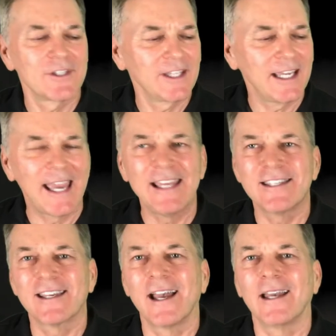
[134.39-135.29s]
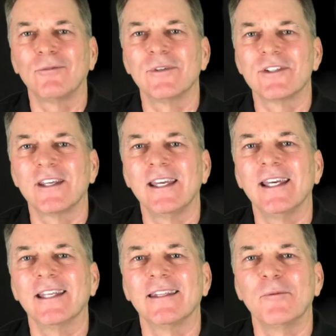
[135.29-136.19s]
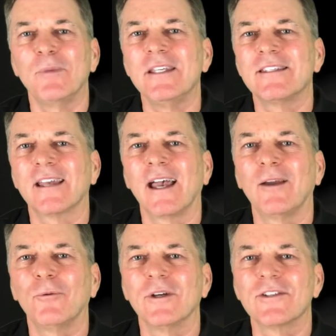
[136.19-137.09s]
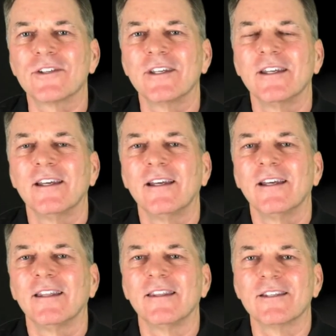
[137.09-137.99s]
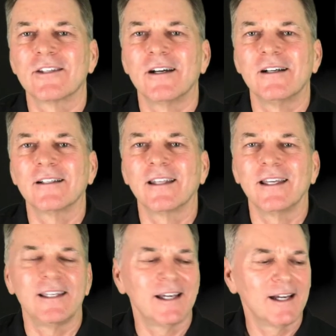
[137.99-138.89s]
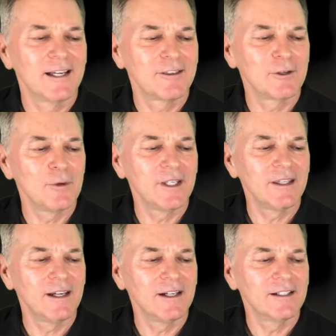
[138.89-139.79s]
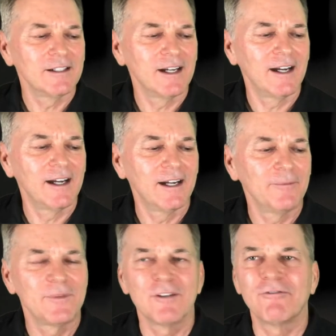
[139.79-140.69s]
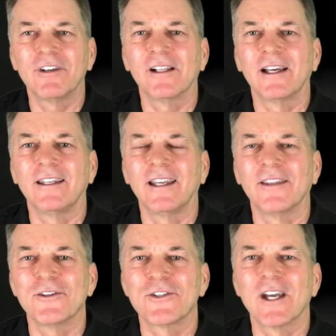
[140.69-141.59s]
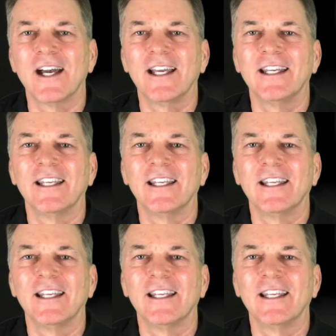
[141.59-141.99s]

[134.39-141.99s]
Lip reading: So the A-side was the hit. The B-side was the song they threw in there to fill on the other side.